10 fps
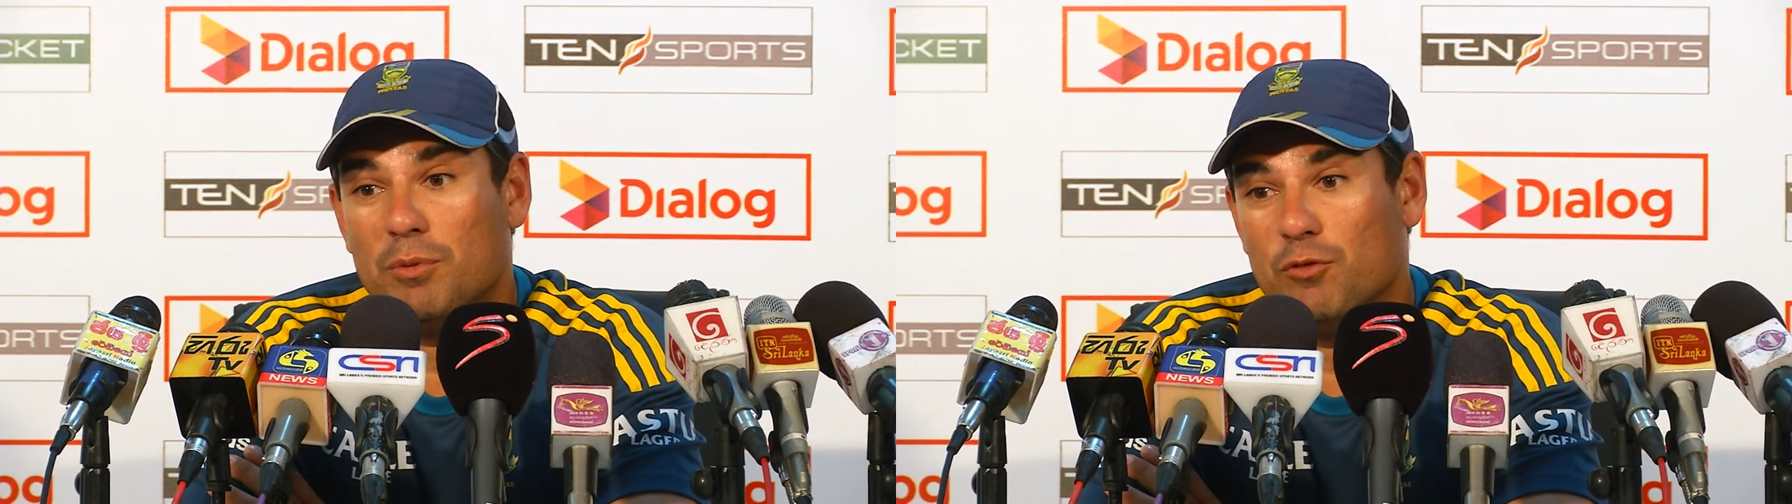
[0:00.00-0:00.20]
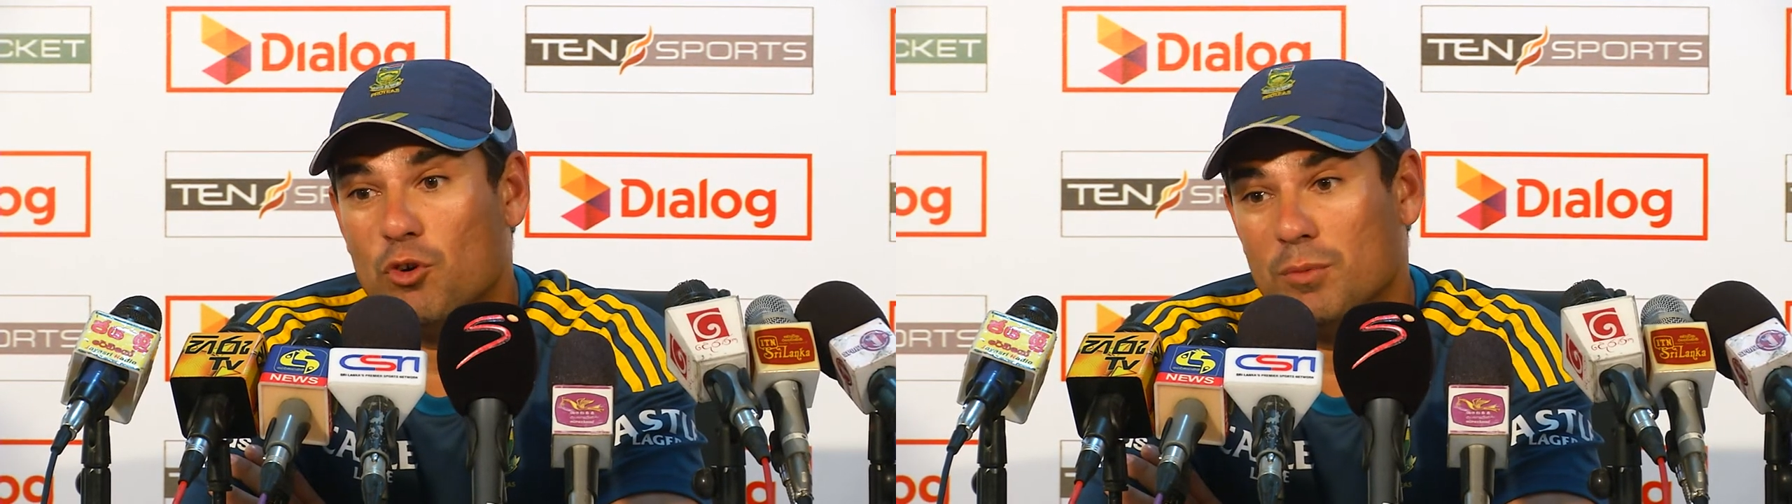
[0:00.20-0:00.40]

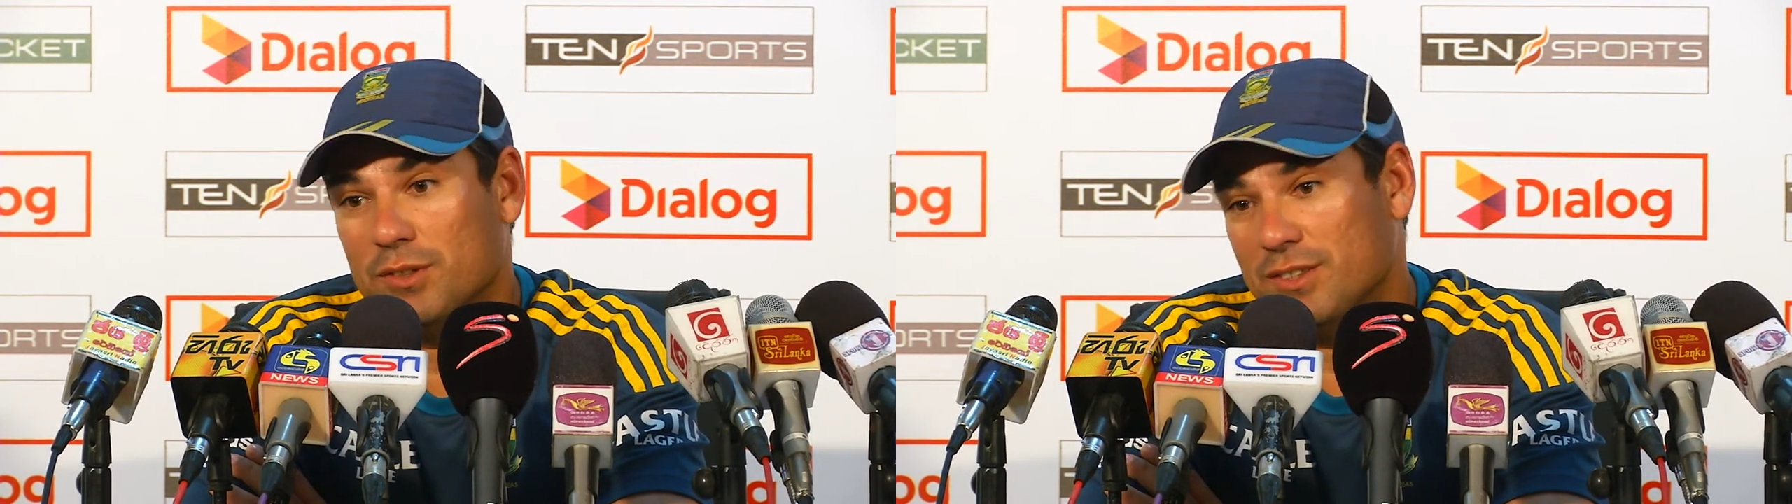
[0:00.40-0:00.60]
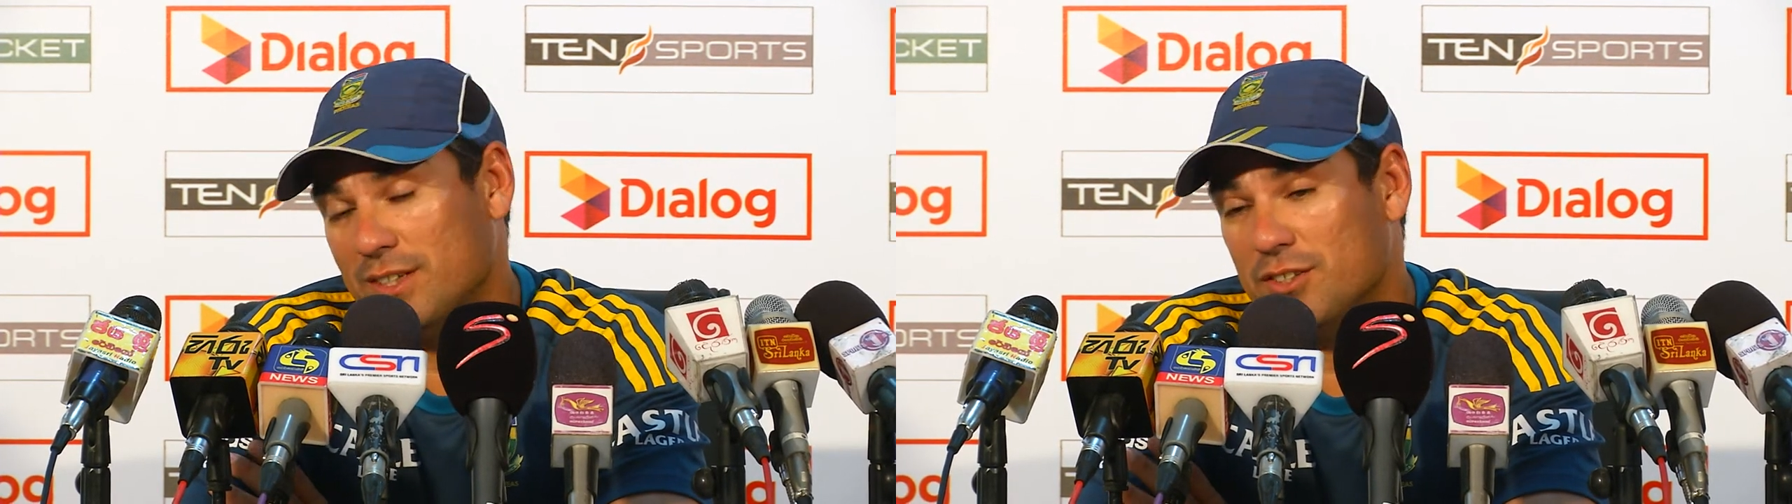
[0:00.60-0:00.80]

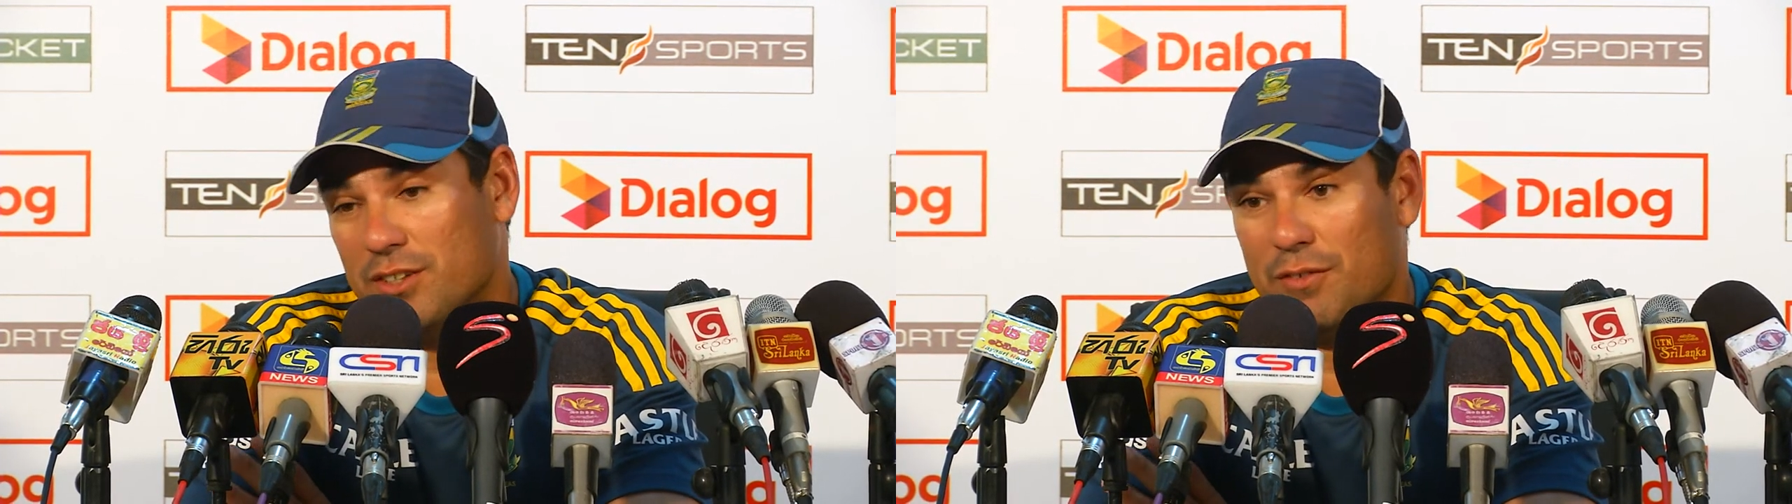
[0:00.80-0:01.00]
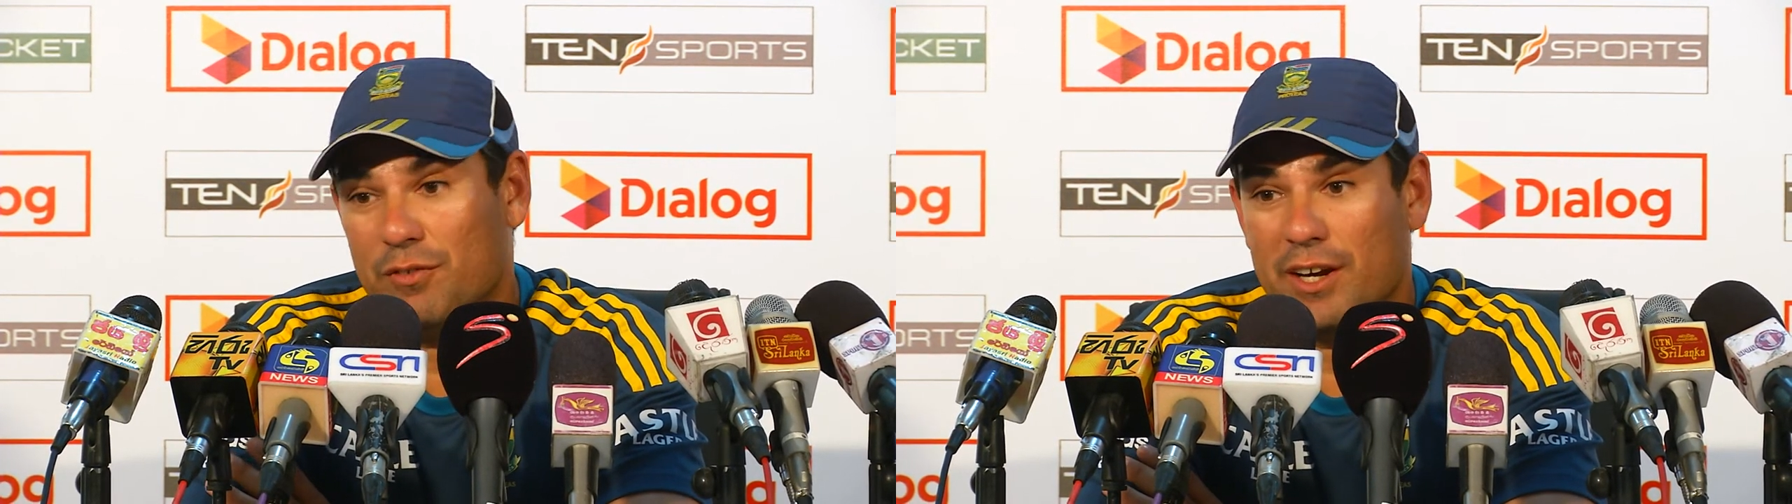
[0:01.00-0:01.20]
performances in
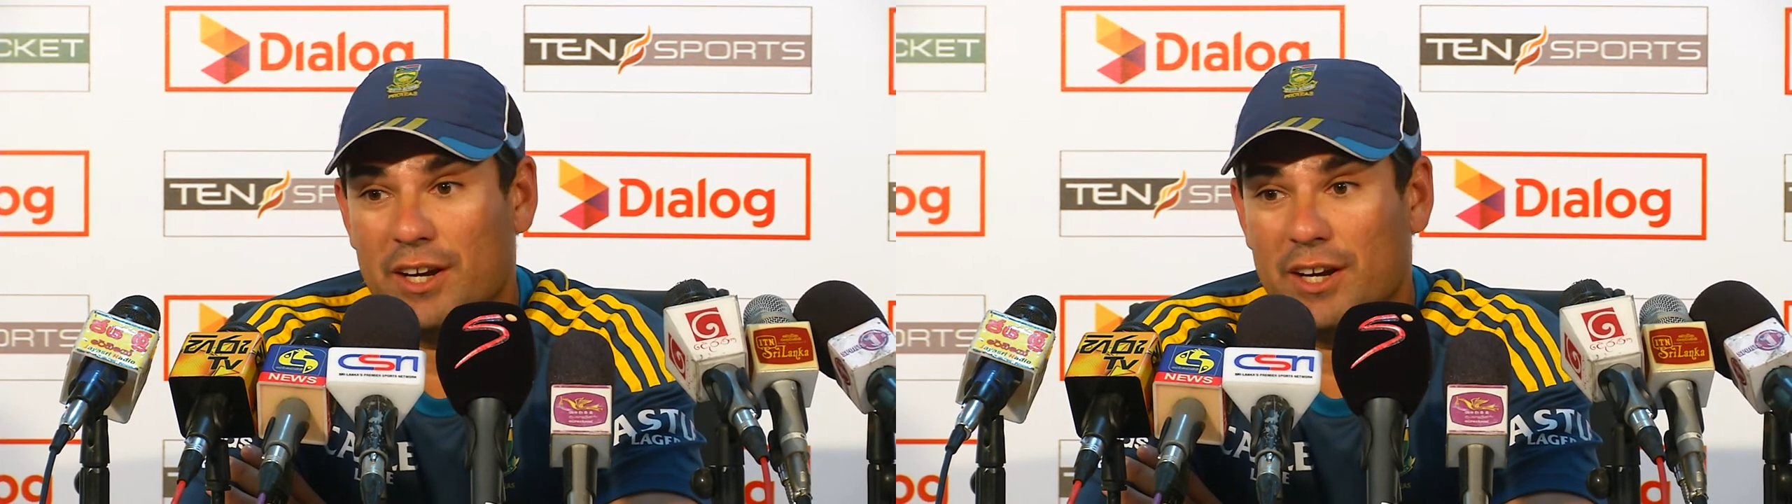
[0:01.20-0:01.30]
South Africa